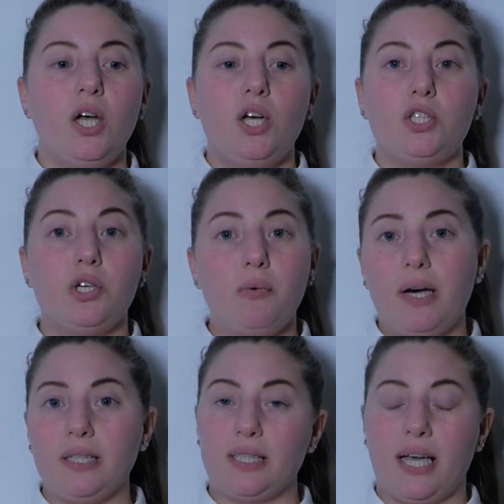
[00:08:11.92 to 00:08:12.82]
So
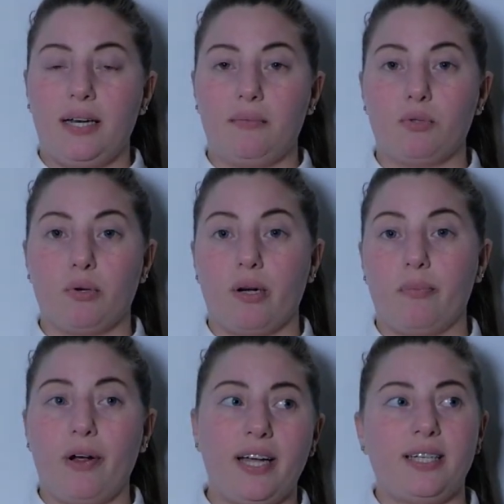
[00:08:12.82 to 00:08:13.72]
while these items were
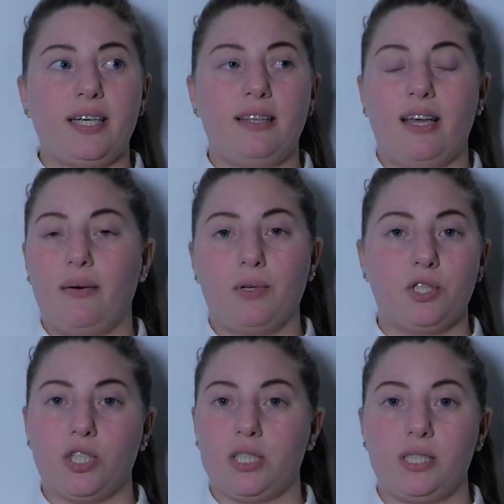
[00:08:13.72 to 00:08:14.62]
branded, they were
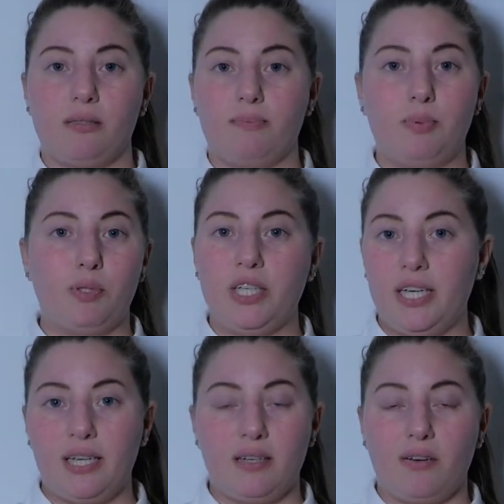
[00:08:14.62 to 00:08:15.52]
just
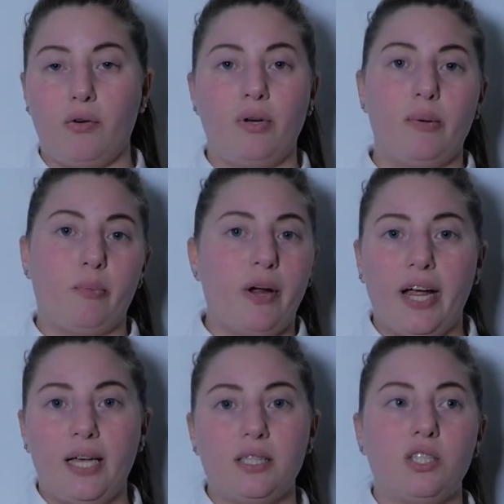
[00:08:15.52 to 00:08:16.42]
boutique, no-name
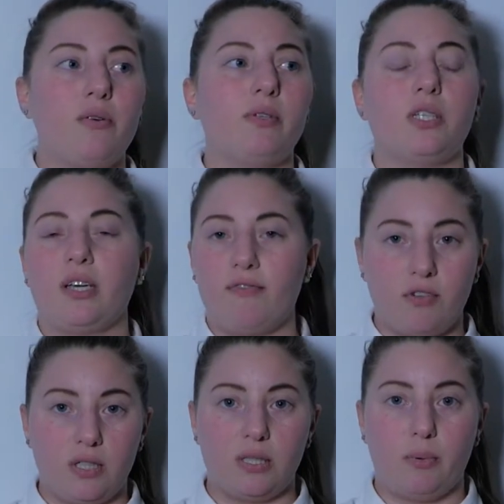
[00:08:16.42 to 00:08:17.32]
brands. No one's looking
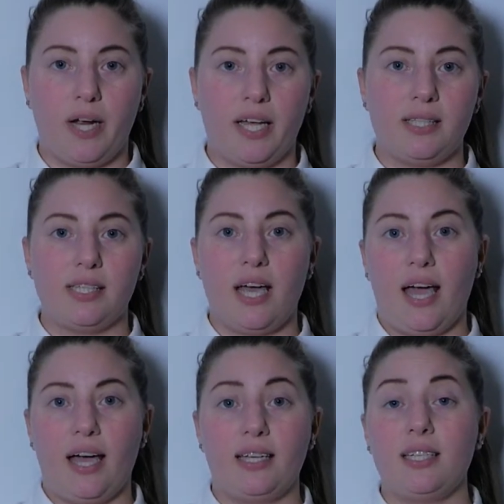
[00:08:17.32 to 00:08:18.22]
for these brands,
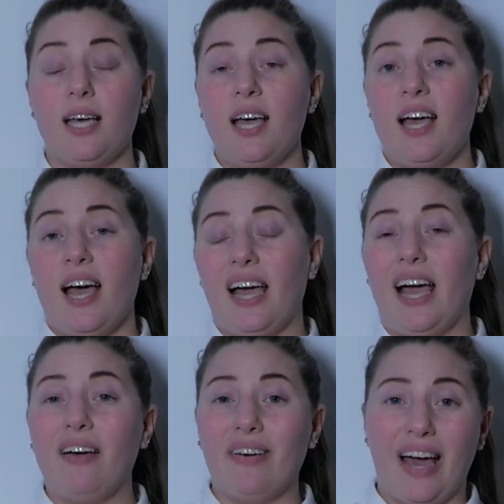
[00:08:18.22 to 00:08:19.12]
and I
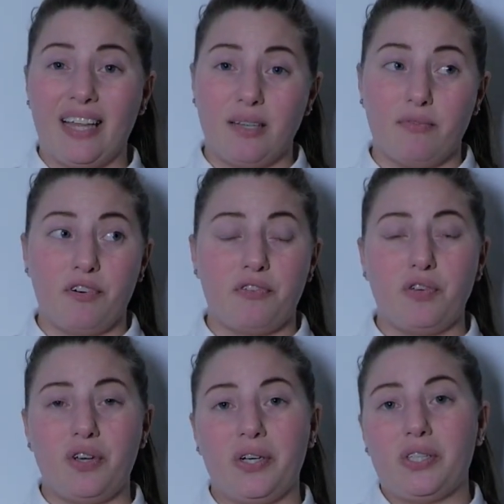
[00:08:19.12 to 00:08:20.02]
have had them for a
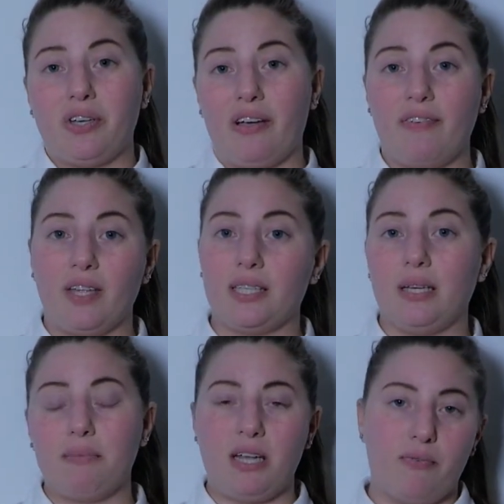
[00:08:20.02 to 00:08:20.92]
few years, so I feel like
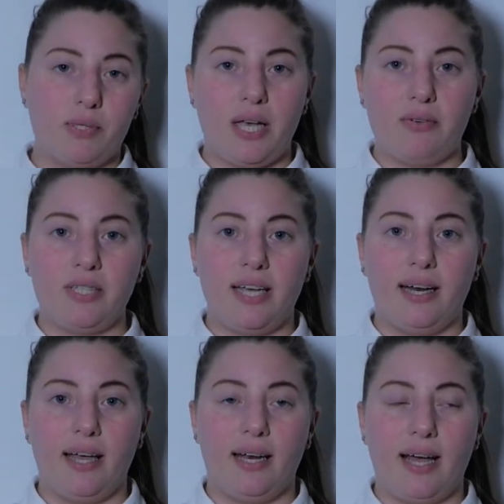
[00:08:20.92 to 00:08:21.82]
some stuff was
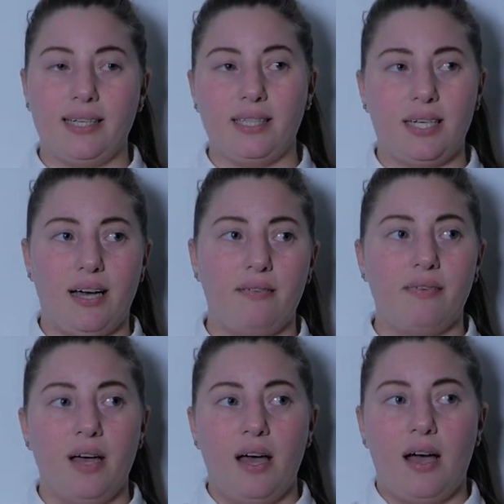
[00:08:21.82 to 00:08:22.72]
outdated. I did have
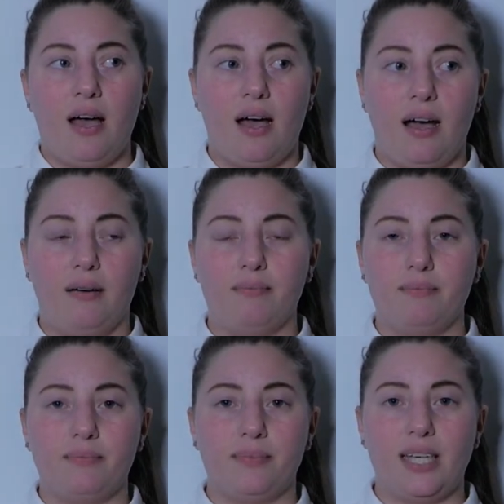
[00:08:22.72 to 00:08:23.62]

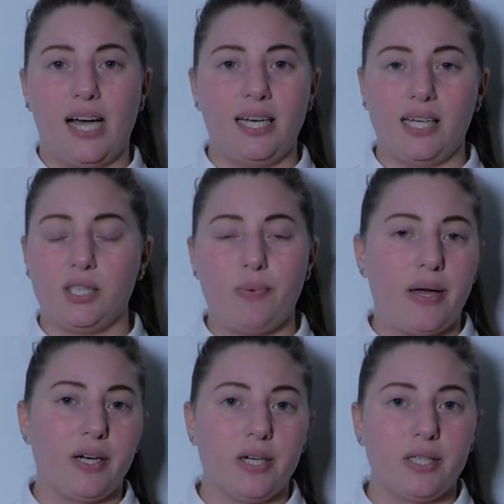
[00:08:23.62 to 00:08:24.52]
tie-dye
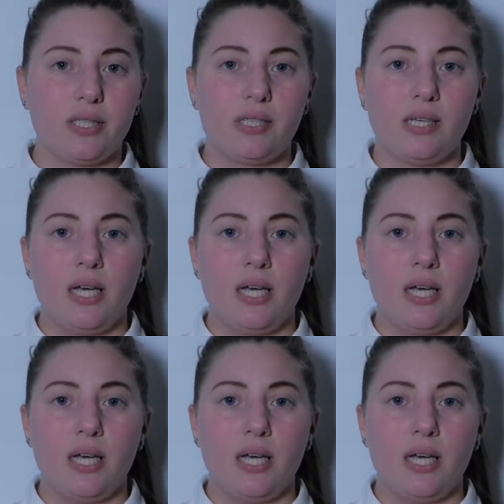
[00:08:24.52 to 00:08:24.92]
sweaters